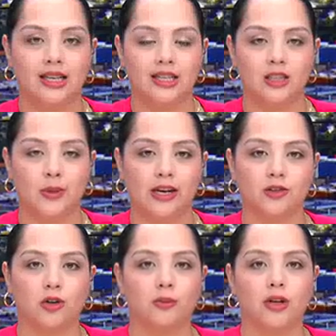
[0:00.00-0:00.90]

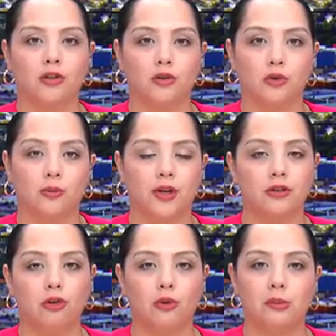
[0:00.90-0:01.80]
Hispanics are among the group
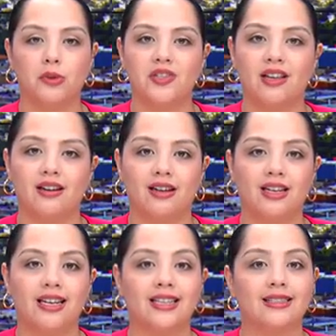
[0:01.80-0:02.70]

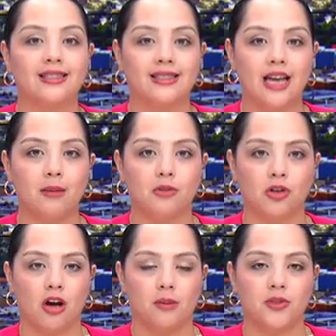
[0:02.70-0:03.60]
underrepresented in STEM
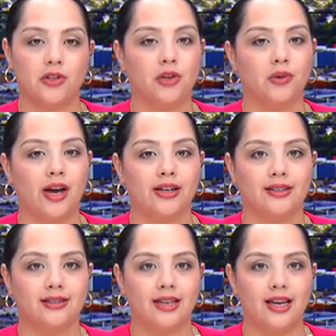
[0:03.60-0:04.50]
jobs in the
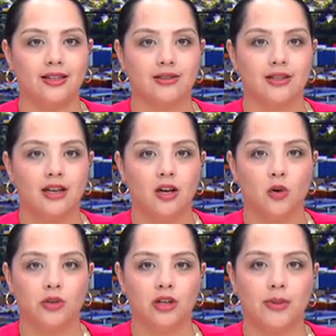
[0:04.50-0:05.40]
United States.
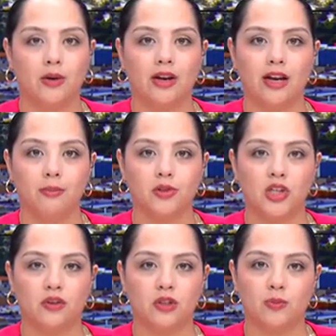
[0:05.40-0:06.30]
Only about
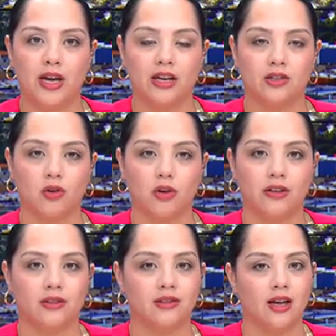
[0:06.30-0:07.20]
9% of Hispanics are
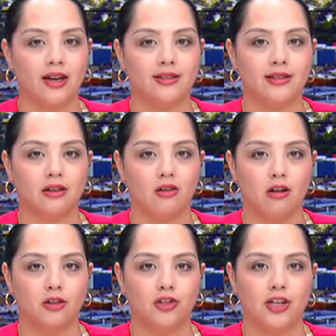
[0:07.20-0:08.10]
in the science,
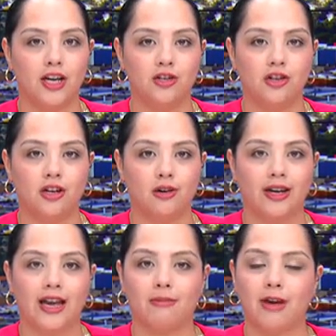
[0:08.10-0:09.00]
technology,
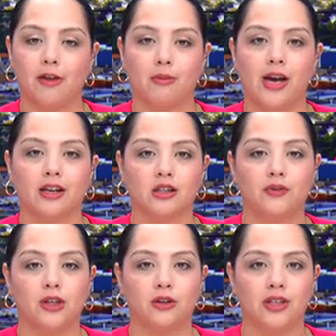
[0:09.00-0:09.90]
engineering, and mathematics
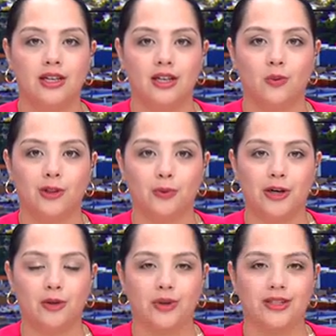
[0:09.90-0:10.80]
field, while
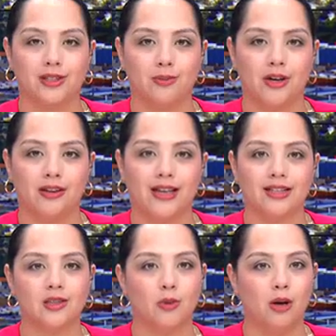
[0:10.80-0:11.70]
Laredoan is among
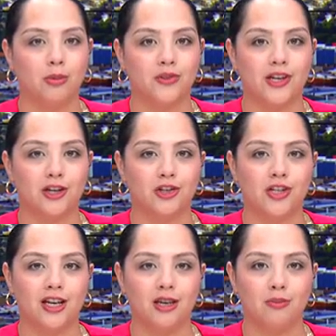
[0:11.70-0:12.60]
that small
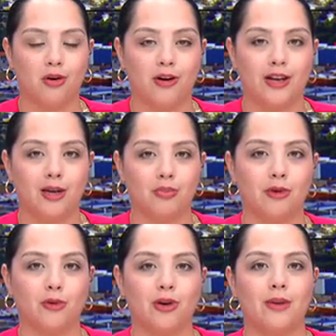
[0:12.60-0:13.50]
percentage taking part in a
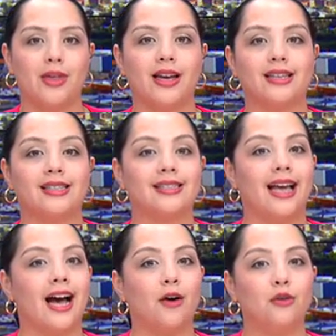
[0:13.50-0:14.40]
program that
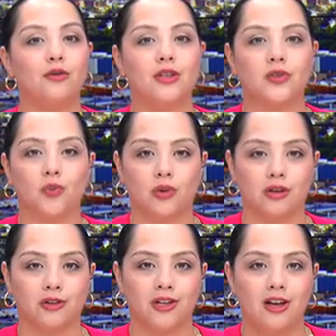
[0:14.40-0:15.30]
is out of this
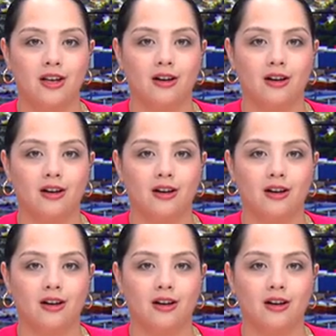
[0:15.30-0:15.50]
world.